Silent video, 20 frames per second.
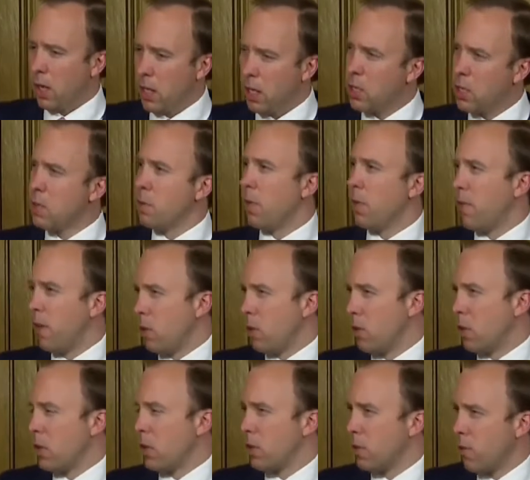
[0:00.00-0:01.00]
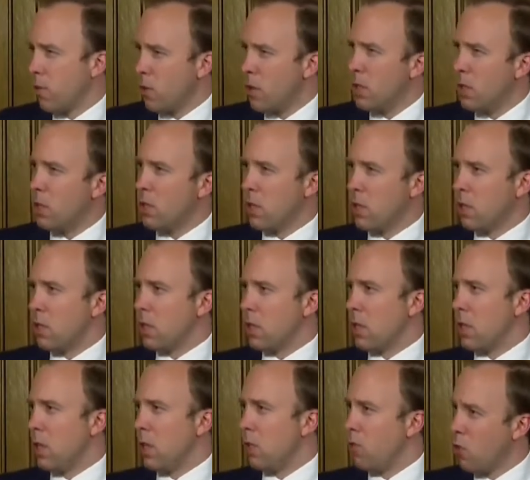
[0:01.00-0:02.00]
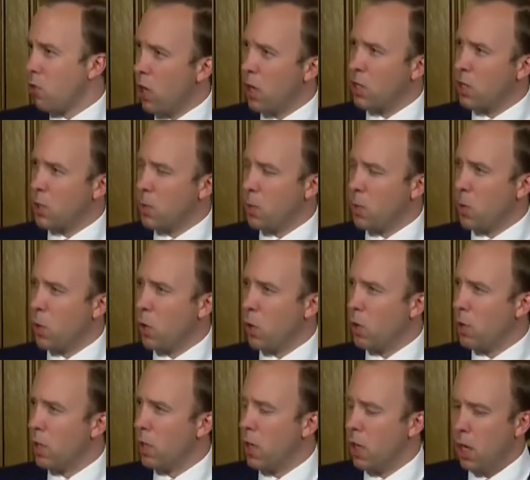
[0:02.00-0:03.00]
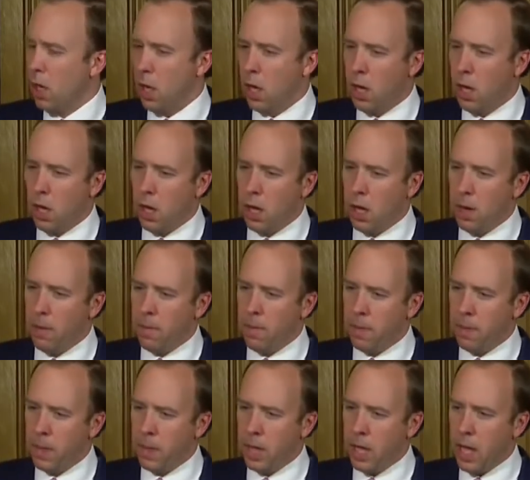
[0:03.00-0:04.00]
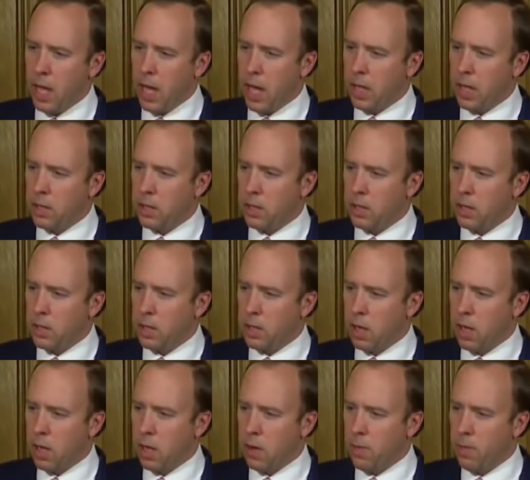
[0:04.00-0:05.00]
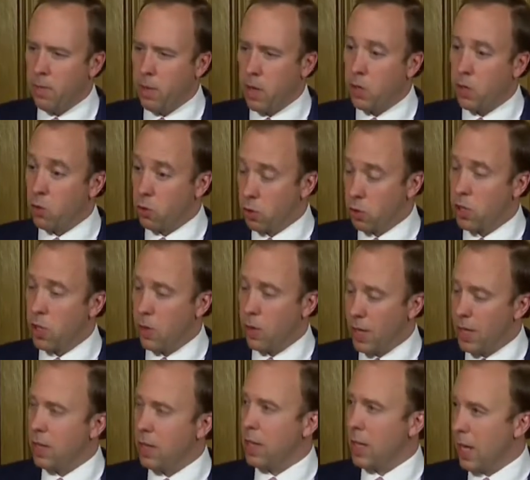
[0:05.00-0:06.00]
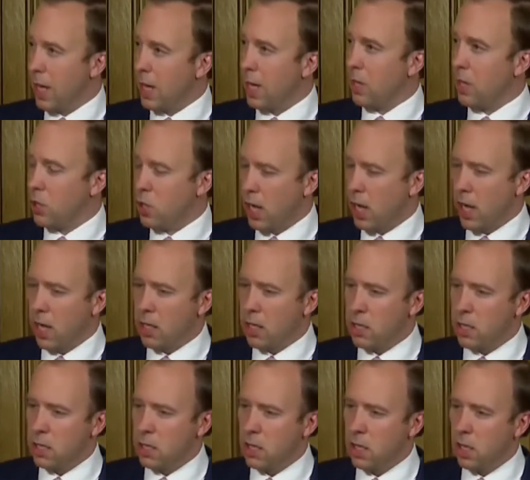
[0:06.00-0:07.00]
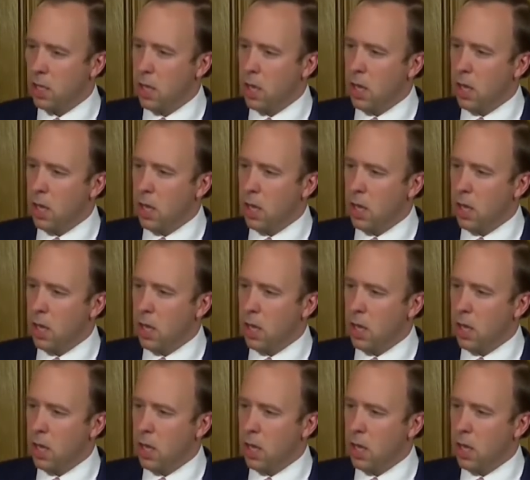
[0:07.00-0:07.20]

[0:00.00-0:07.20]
customer focused, for instance, in transport and also in the NHS.